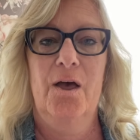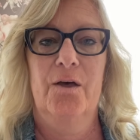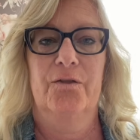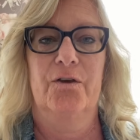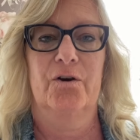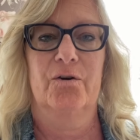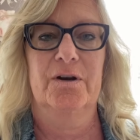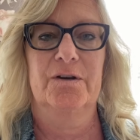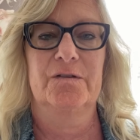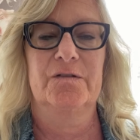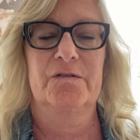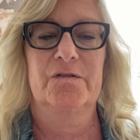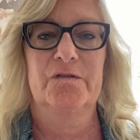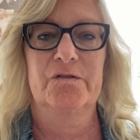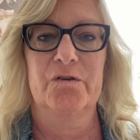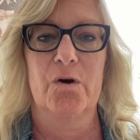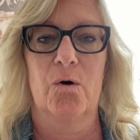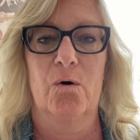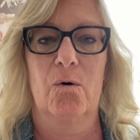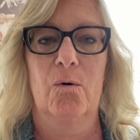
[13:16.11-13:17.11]
There is
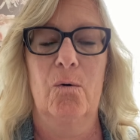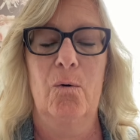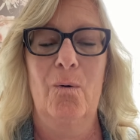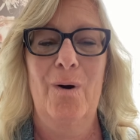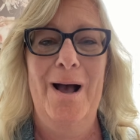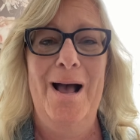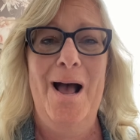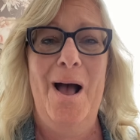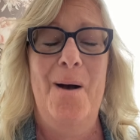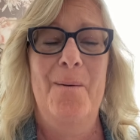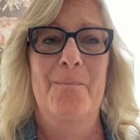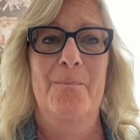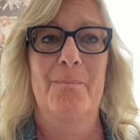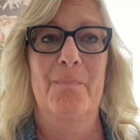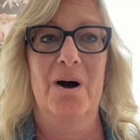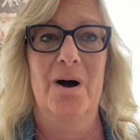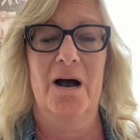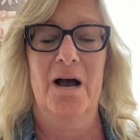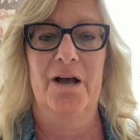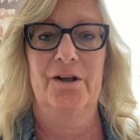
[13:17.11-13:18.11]
so
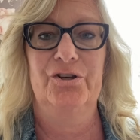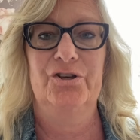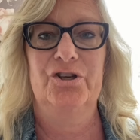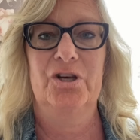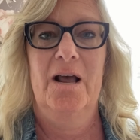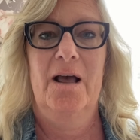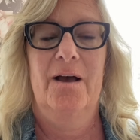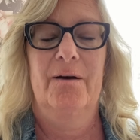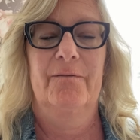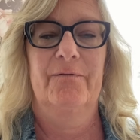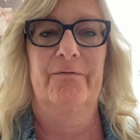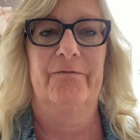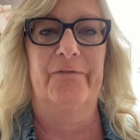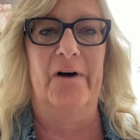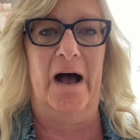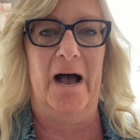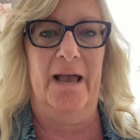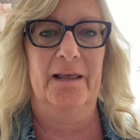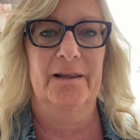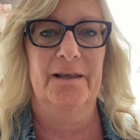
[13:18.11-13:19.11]
much
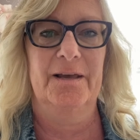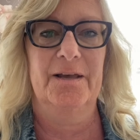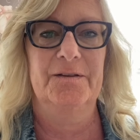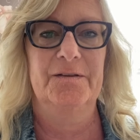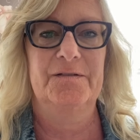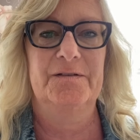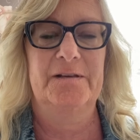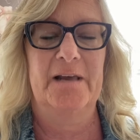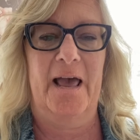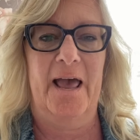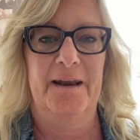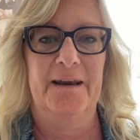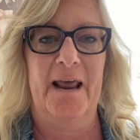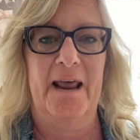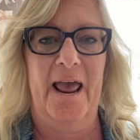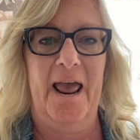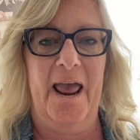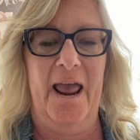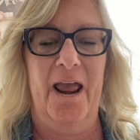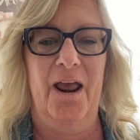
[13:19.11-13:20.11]
violence and
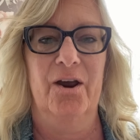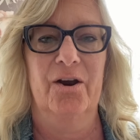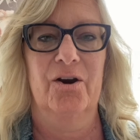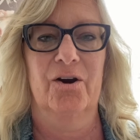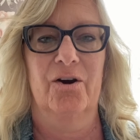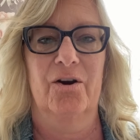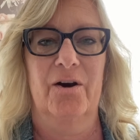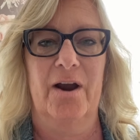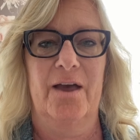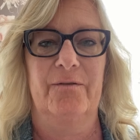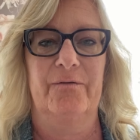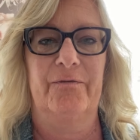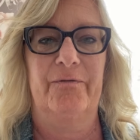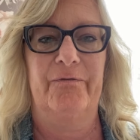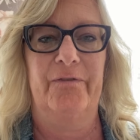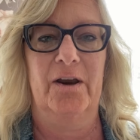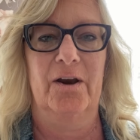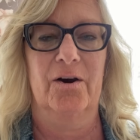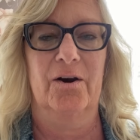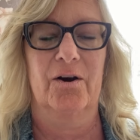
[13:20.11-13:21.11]
anger and
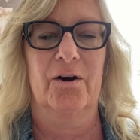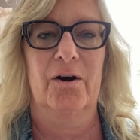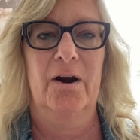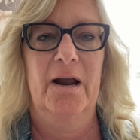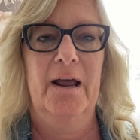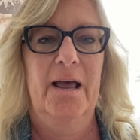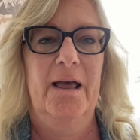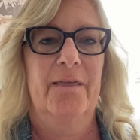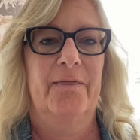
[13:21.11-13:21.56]
fear